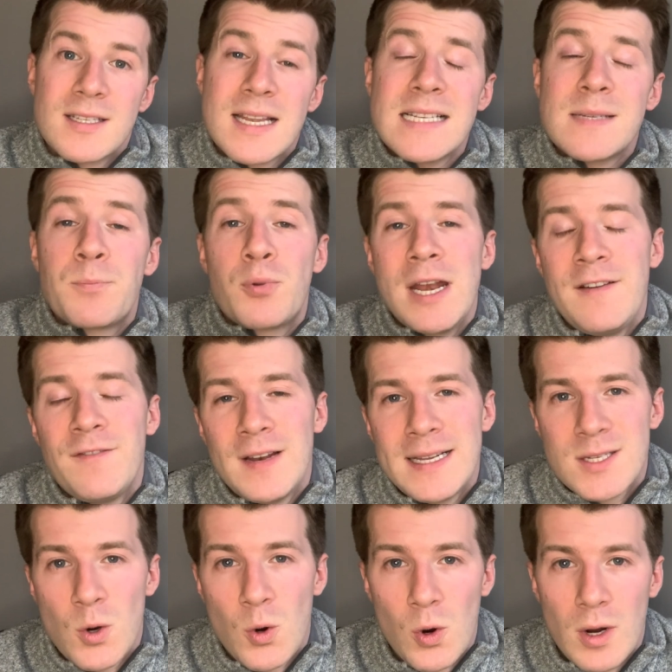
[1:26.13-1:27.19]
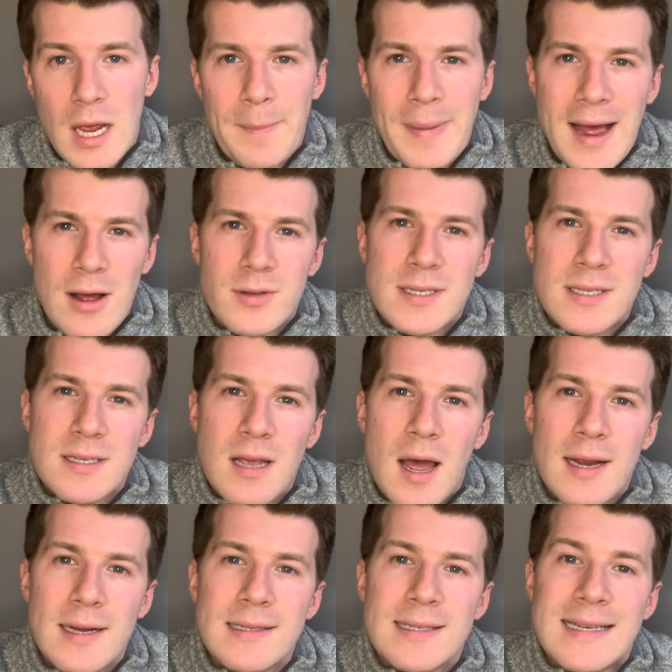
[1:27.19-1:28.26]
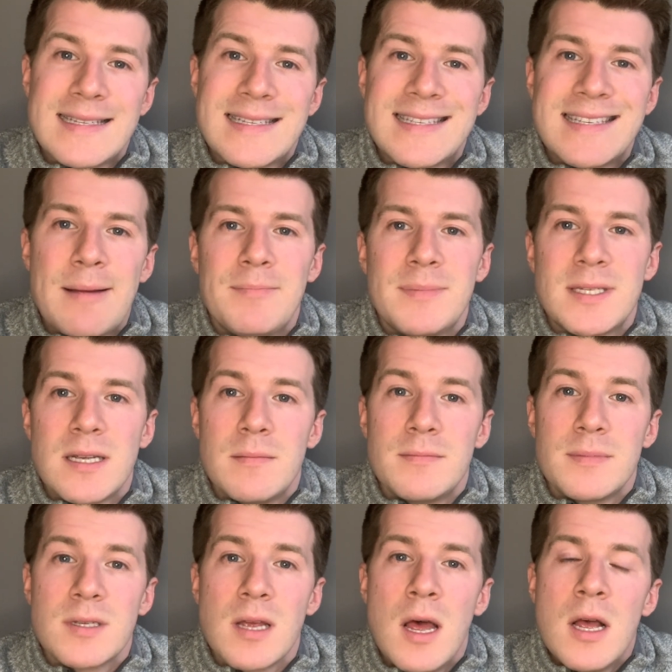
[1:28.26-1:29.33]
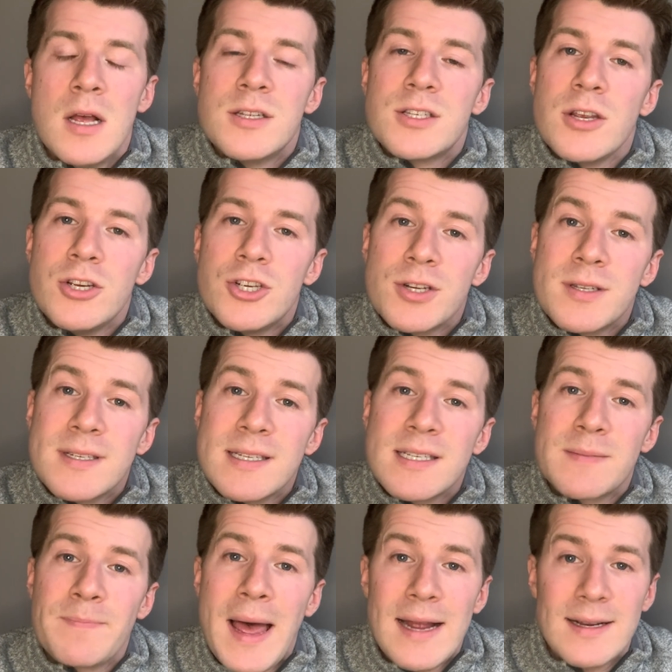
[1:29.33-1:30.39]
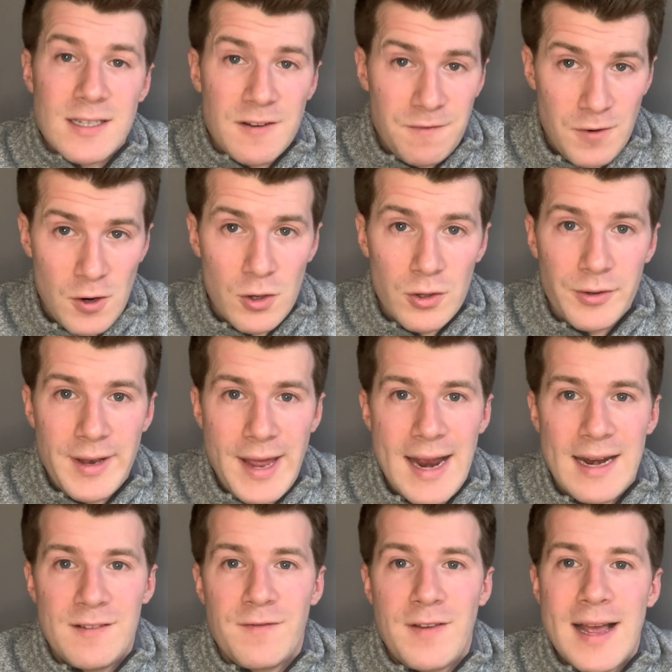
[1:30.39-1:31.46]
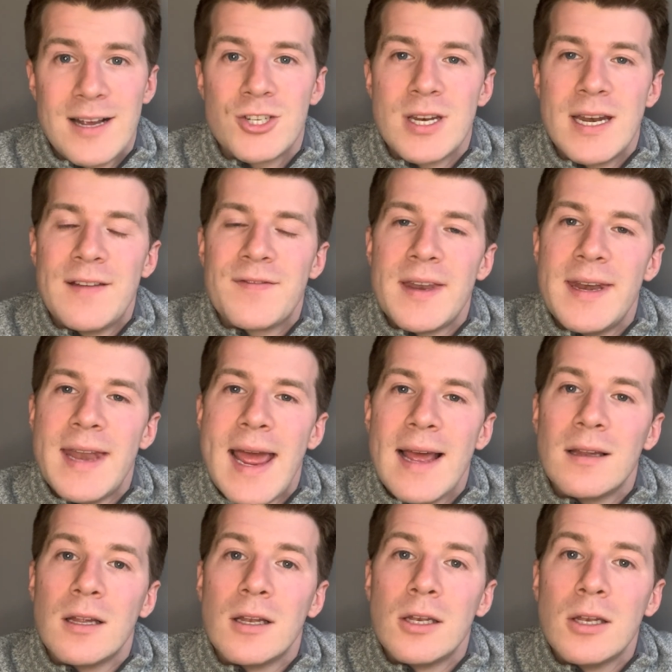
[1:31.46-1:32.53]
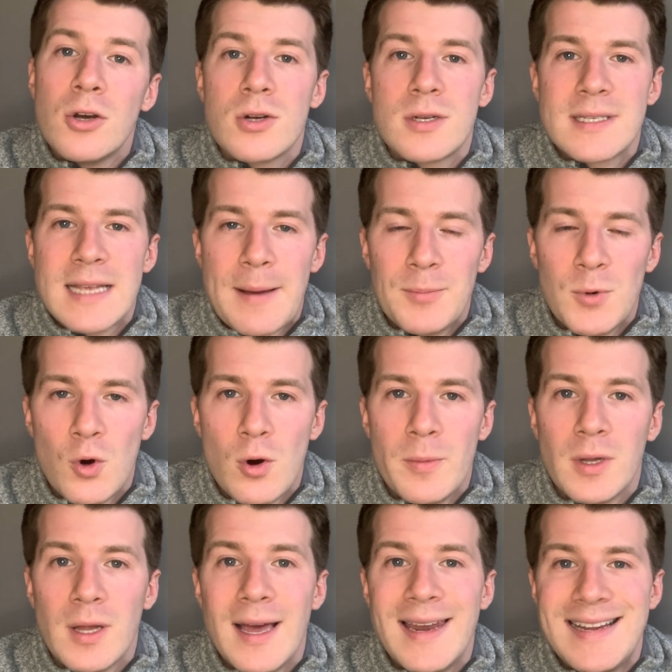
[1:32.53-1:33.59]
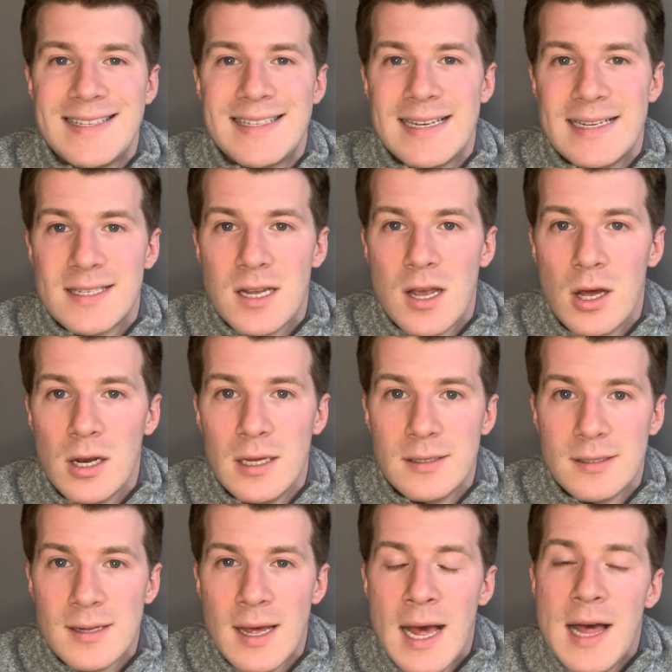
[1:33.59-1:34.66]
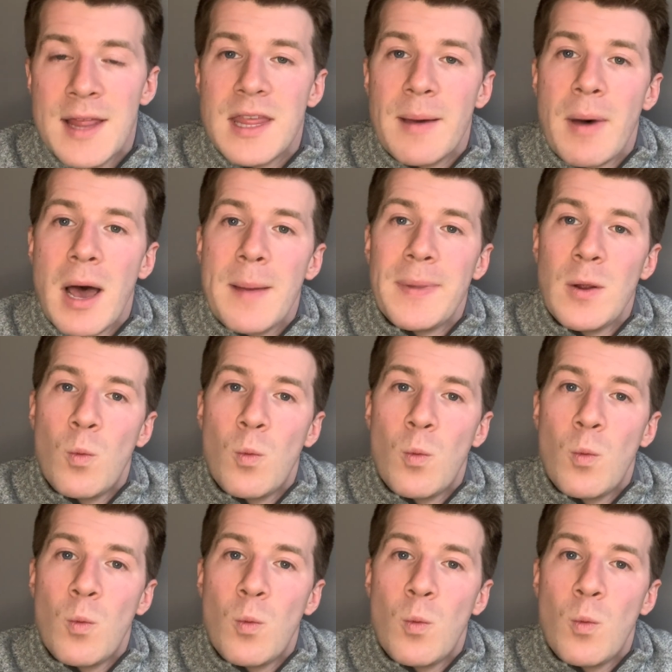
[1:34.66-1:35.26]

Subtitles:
So let's briefly talk about signs and symptoms. So you should suspect a fungal nail infection if the nail looks abnormal and is discoloured. There might be